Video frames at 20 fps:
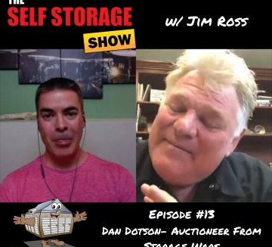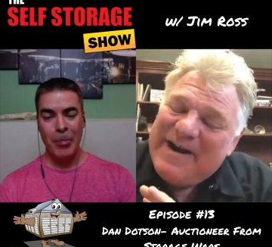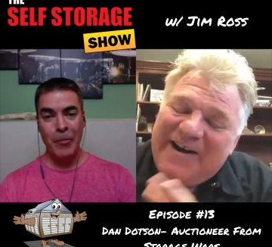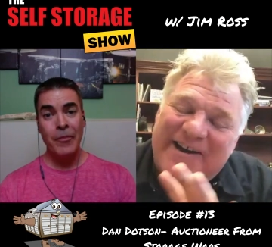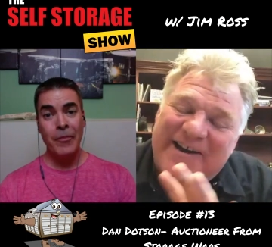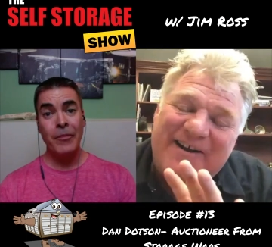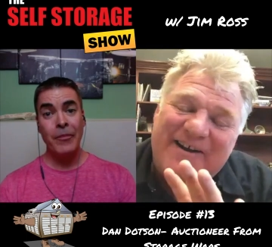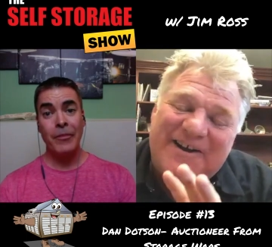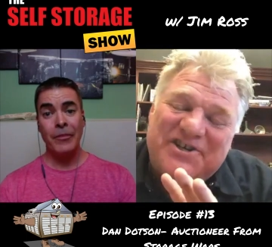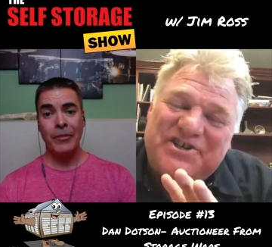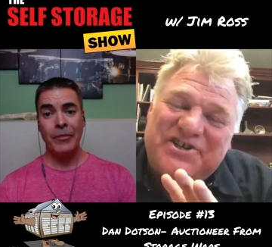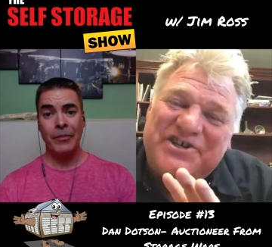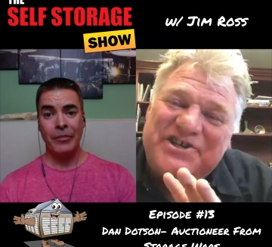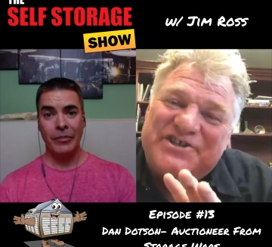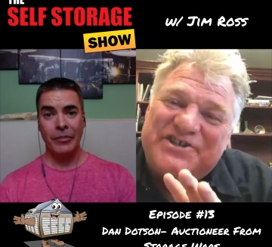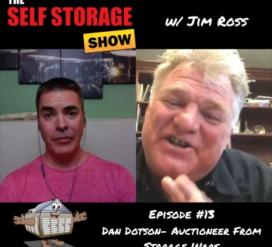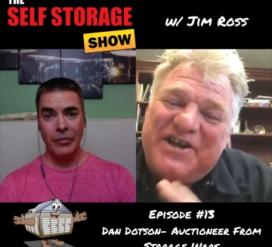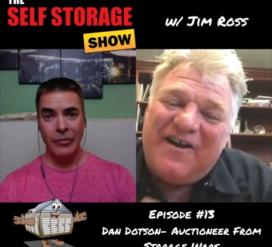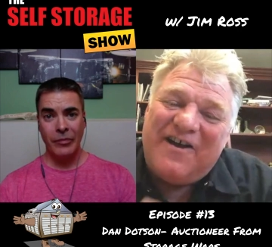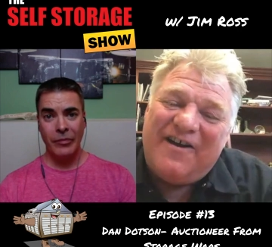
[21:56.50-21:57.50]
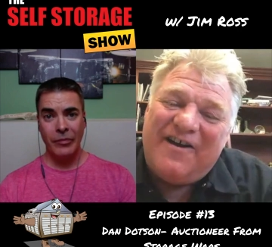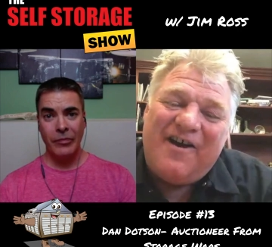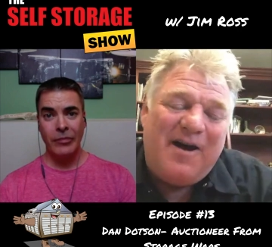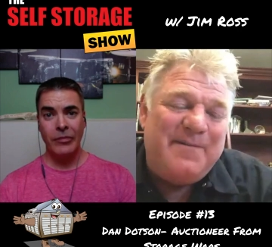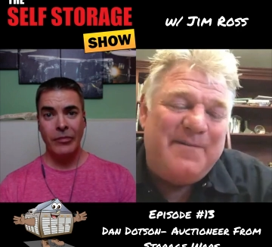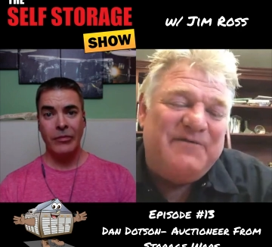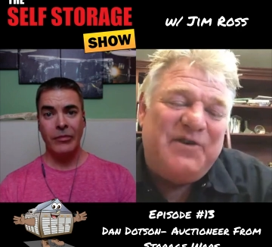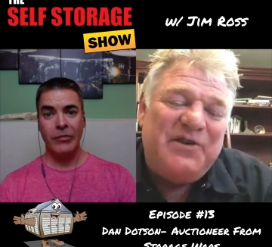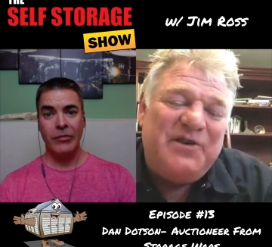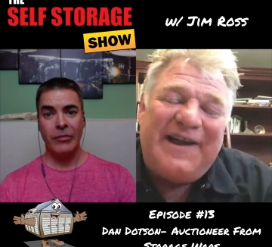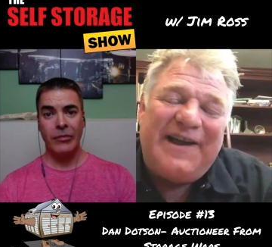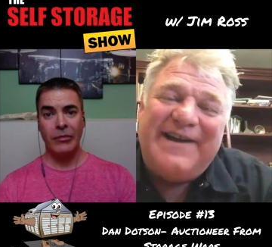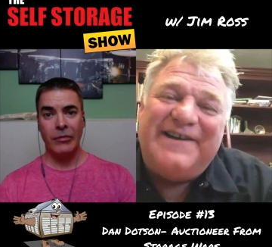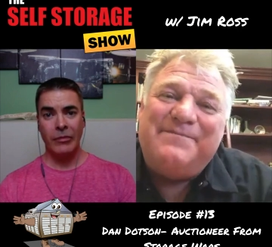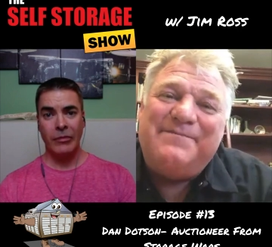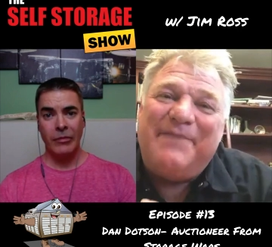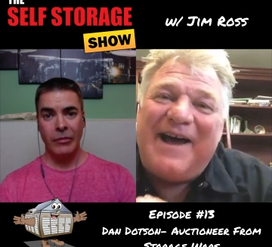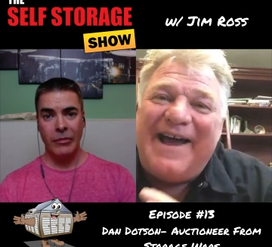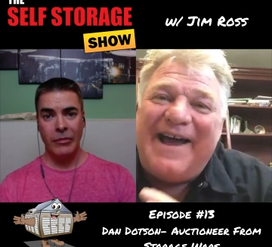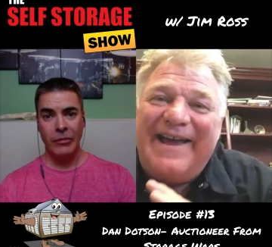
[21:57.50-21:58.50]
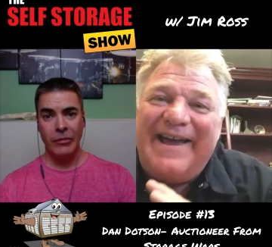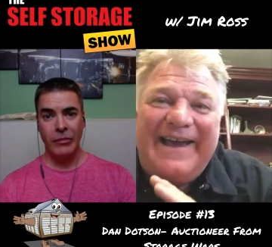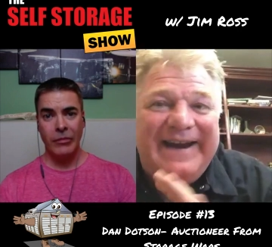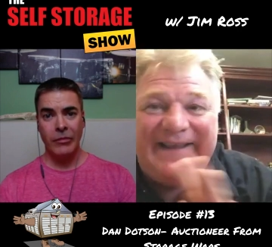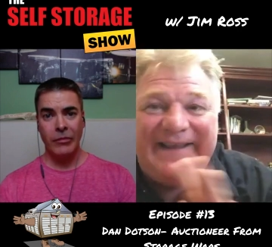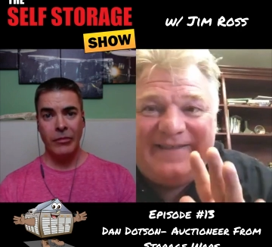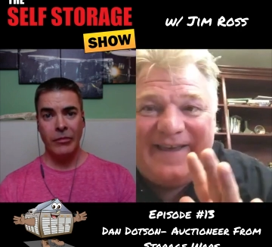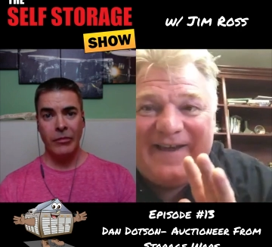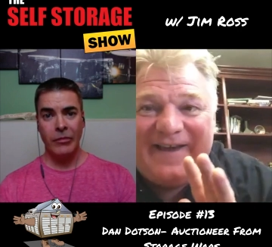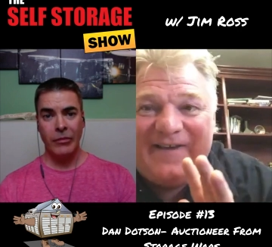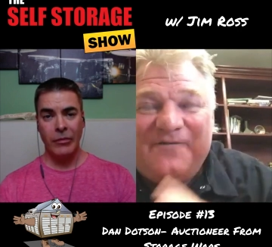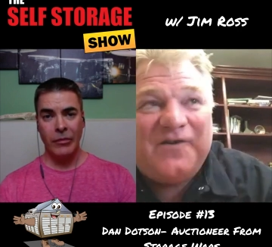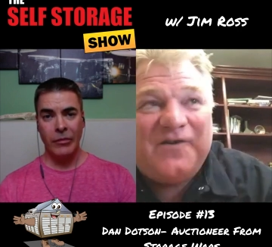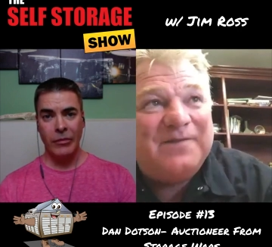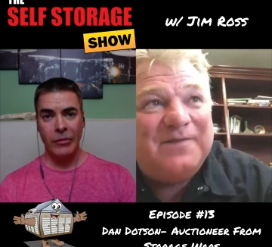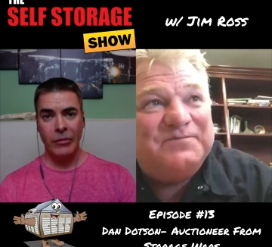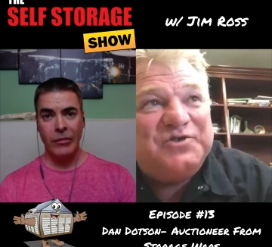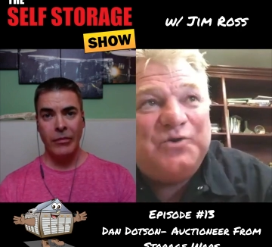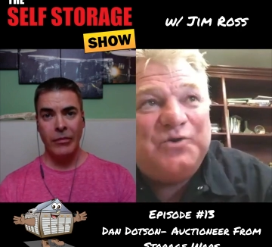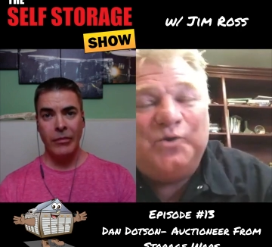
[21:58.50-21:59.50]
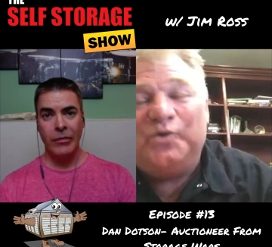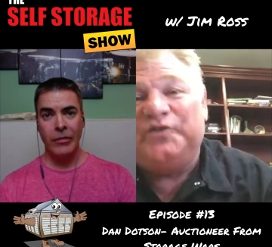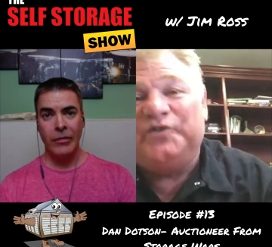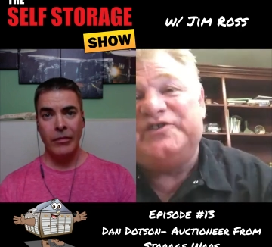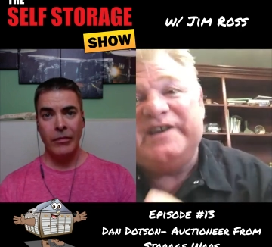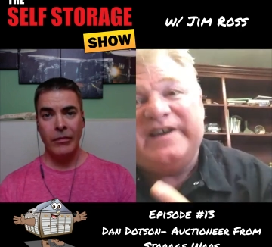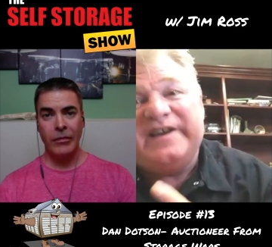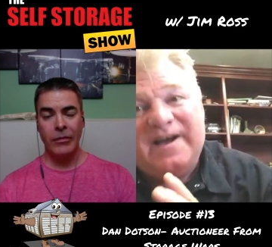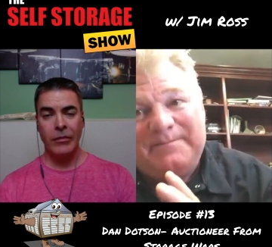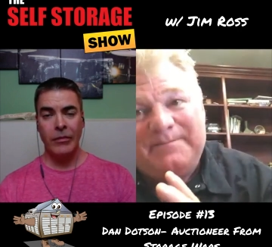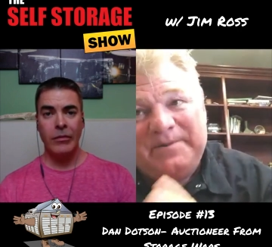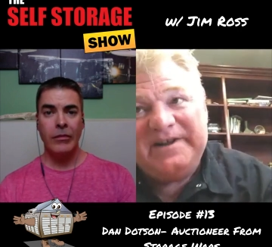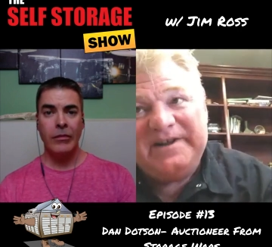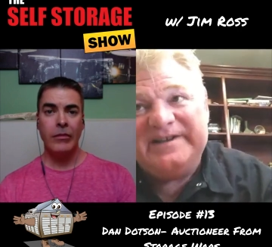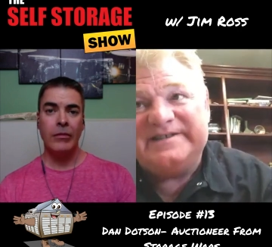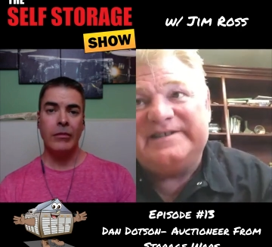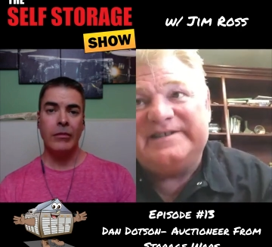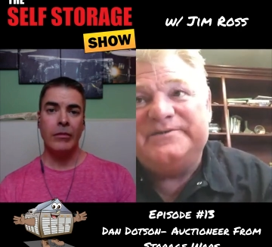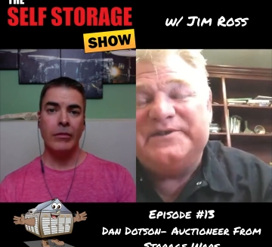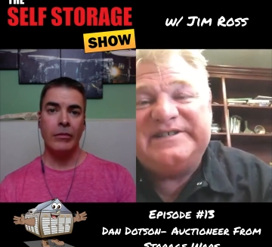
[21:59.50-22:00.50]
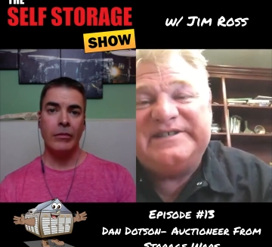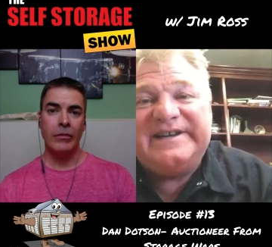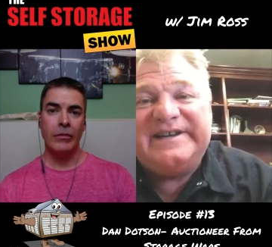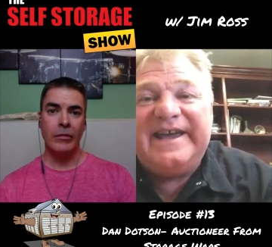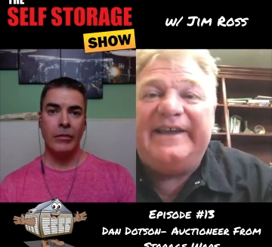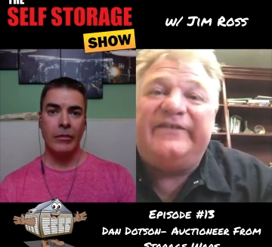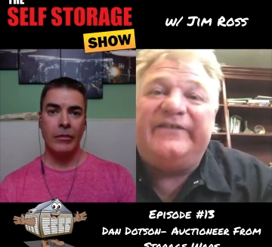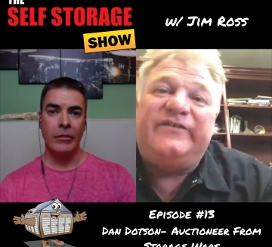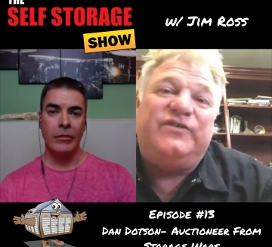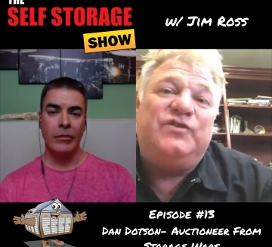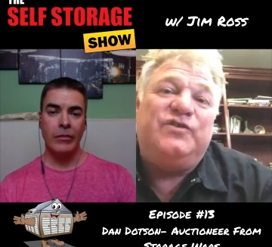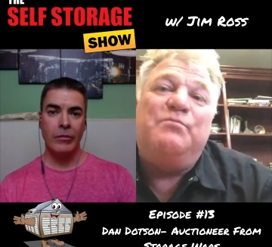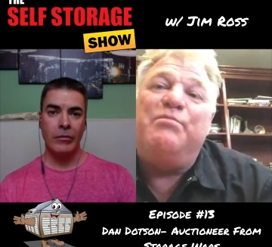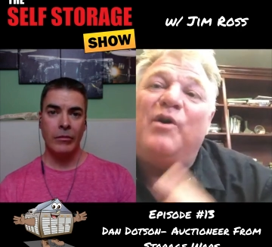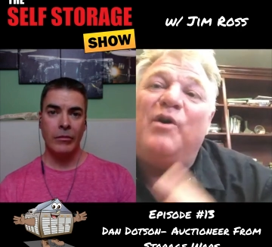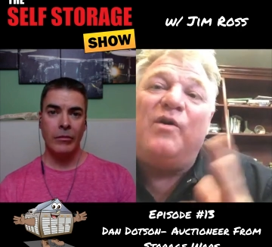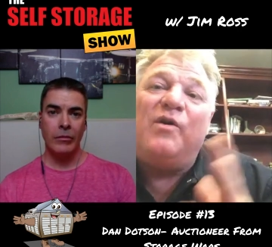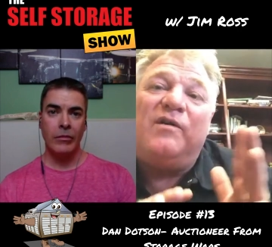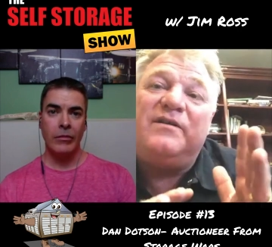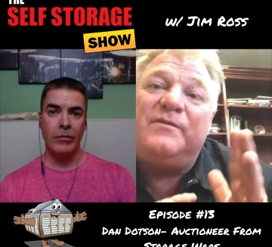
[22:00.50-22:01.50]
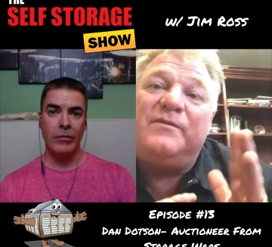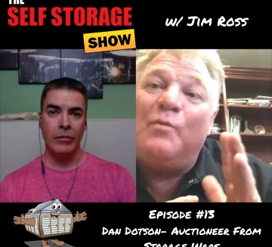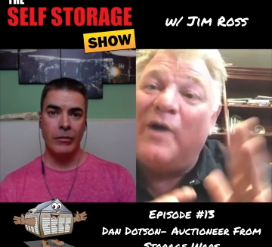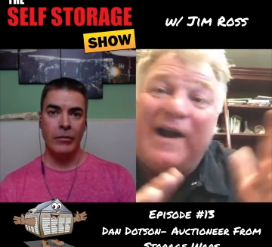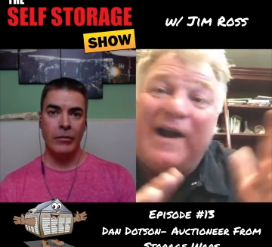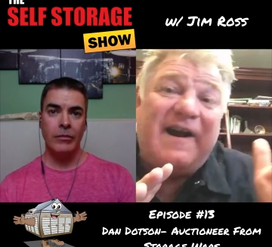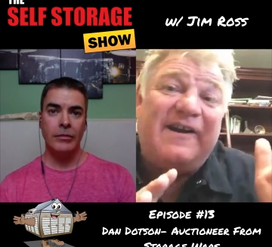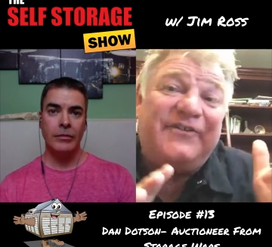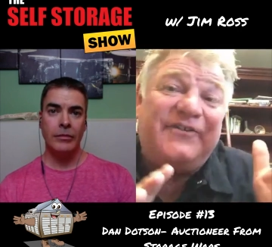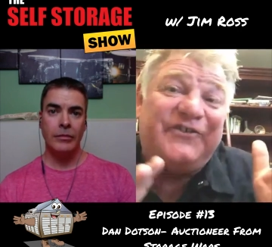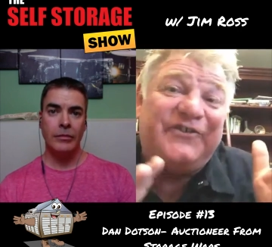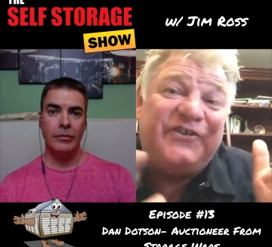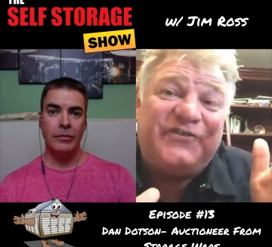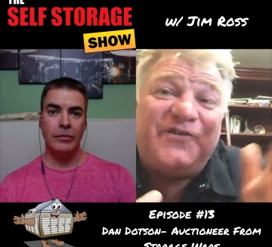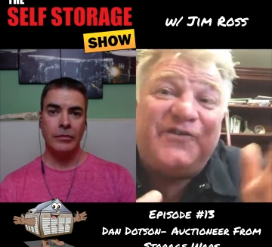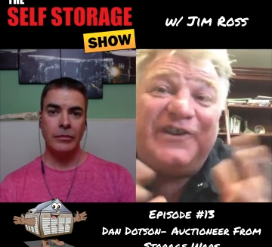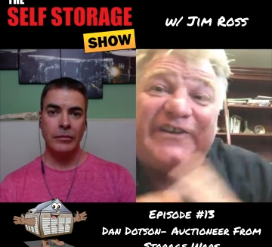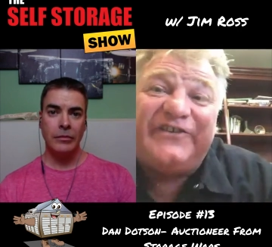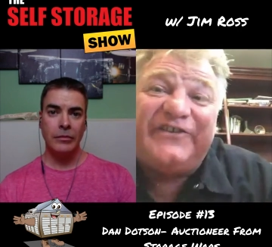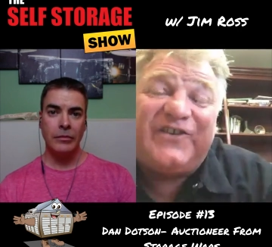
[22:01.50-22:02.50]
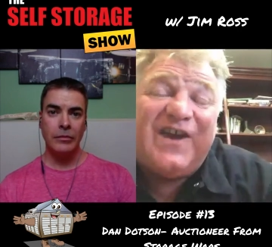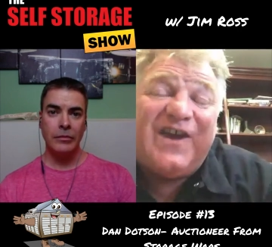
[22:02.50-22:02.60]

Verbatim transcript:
Speaker 1: AmericanAuctioneers.com. If you like to buy anything from tools to companies to estates to bulk warehouses full